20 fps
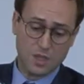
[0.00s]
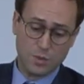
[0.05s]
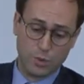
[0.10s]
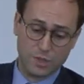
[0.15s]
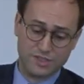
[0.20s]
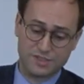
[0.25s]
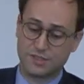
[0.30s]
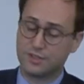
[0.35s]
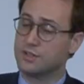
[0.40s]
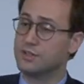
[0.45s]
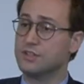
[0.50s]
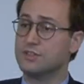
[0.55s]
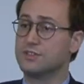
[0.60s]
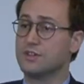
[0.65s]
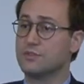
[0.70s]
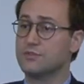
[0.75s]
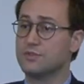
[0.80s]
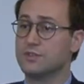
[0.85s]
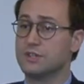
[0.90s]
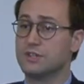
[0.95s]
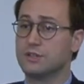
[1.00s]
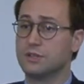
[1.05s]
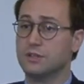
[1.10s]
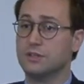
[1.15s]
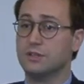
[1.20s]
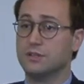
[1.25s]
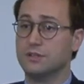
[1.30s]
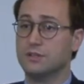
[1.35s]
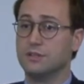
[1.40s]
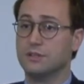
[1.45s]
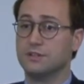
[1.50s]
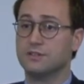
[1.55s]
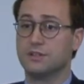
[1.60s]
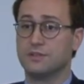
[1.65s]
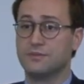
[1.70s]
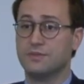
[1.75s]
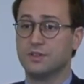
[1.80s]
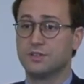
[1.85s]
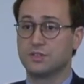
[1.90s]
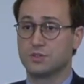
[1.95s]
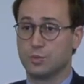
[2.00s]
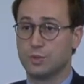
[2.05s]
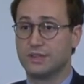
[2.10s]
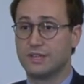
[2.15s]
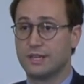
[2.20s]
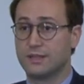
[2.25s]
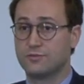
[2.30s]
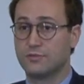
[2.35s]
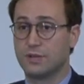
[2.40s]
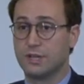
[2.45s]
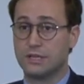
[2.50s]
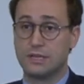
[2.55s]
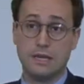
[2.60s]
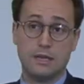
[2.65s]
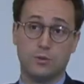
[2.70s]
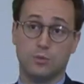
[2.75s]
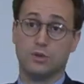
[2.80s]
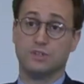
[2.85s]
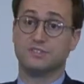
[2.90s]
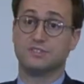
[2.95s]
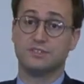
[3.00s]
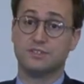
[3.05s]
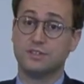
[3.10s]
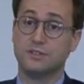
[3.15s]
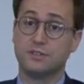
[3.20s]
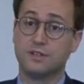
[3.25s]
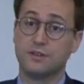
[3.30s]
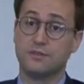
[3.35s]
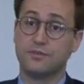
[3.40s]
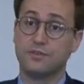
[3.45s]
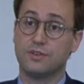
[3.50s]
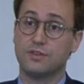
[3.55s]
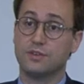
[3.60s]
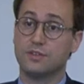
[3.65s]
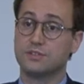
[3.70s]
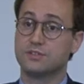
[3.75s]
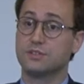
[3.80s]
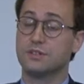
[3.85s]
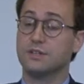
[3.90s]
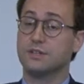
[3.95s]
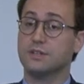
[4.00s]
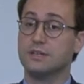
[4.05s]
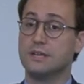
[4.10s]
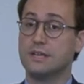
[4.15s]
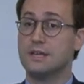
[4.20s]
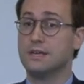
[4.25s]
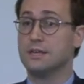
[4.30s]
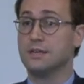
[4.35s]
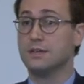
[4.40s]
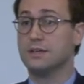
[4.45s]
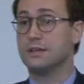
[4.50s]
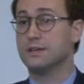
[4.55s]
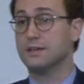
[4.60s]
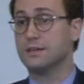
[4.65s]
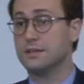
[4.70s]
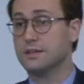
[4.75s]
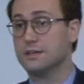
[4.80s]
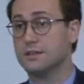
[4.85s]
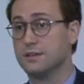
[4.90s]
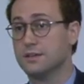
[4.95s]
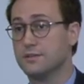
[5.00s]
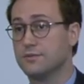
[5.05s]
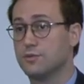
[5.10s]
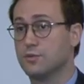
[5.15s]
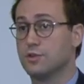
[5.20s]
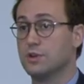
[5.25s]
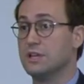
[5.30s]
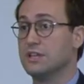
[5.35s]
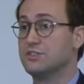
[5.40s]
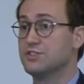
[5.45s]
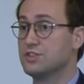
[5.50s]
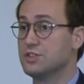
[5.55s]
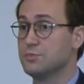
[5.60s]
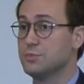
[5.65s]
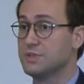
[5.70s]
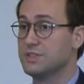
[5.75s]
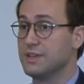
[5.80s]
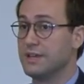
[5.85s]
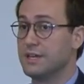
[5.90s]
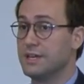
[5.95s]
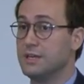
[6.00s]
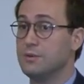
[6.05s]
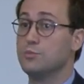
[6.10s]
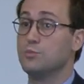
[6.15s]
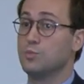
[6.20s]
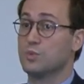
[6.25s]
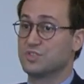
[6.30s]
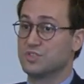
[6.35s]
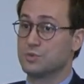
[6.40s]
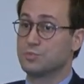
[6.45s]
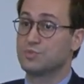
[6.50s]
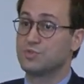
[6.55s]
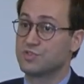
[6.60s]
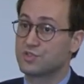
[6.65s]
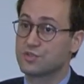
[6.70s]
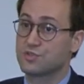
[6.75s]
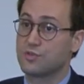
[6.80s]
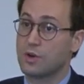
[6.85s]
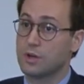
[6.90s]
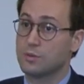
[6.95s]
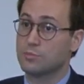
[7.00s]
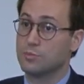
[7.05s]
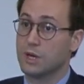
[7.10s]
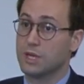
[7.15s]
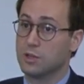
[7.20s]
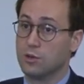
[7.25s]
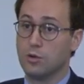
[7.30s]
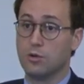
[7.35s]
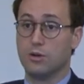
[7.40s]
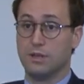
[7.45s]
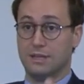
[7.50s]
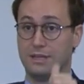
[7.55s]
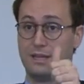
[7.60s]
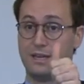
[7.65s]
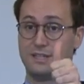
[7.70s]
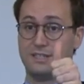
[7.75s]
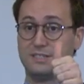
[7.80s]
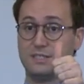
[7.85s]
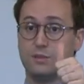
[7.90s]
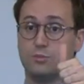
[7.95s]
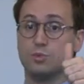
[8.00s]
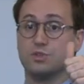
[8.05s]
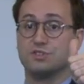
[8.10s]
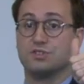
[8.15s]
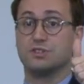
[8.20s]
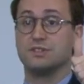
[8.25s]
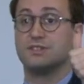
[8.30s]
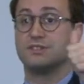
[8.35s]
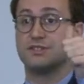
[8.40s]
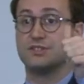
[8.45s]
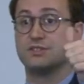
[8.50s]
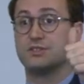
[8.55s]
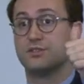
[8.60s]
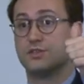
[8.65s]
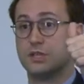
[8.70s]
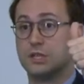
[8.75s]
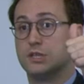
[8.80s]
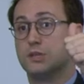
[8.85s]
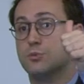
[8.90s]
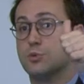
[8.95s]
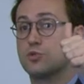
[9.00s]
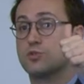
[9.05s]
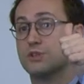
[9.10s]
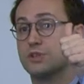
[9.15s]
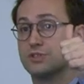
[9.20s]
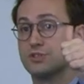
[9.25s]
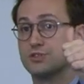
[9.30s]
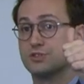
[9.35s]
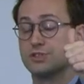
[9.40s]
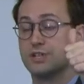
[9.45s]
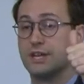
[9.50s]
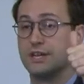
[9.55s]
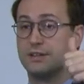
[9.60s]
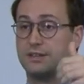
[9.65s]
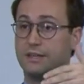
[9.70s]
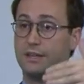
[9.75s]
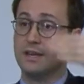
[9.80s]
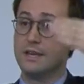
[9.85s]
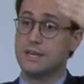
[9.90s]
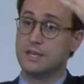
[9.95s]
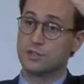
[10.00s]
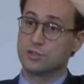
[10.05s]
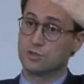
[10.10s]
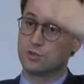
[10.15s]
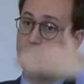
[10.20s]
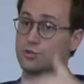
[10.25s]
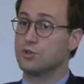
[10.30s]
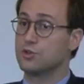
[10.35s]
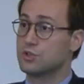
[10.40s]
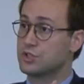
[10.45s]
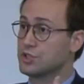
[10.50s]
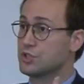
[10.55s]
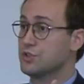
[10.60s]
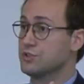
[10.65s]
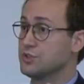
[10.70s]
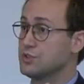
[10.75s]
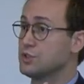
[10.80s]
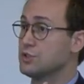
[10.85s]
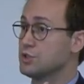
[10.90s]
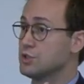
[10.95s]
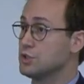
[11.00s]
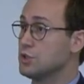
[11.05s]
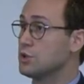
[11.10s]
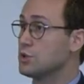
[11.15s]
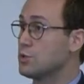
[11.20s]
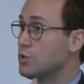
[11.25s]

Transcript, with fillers: Was there an interfer interference with that right? Was this interference uh, uh, uh, for a legitimate aim? Was it prescribed by law? And lastly, was it necessary in a democratic society? So the Turkish Constitutional